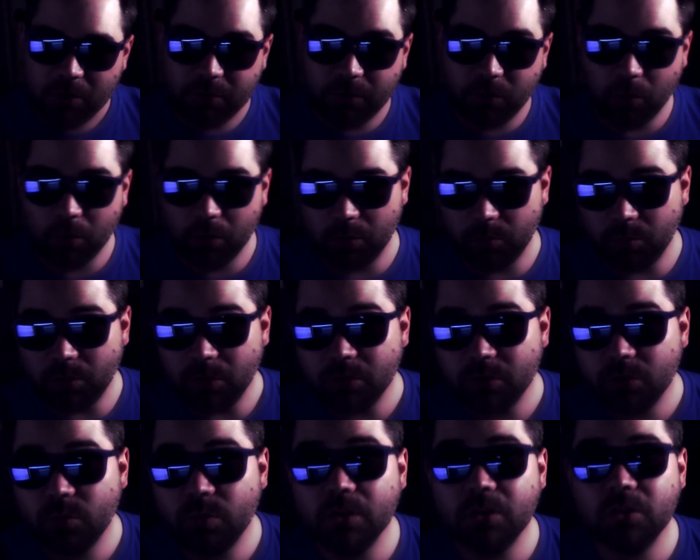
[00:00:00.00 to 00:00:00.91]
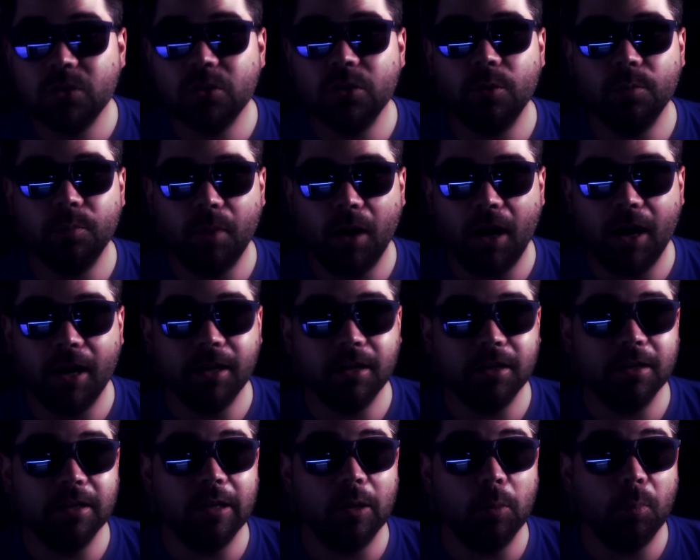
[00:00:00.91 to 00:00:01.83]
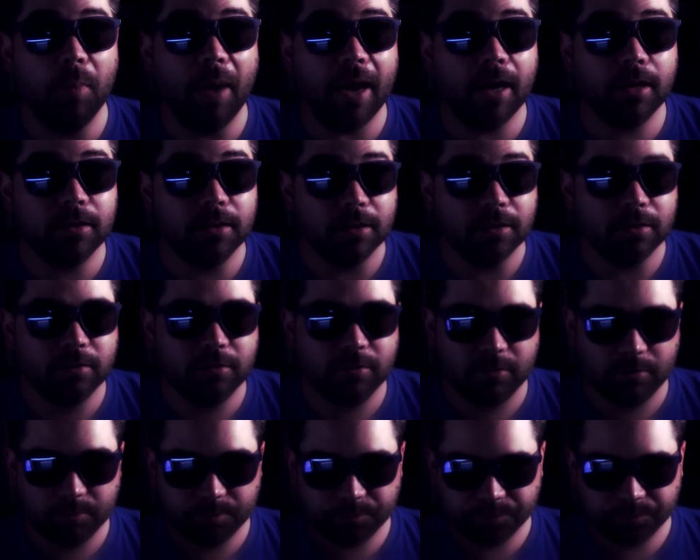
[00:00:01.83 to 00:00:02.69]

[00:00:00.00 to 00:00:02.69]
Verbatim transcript: For it will twist your mind into madness.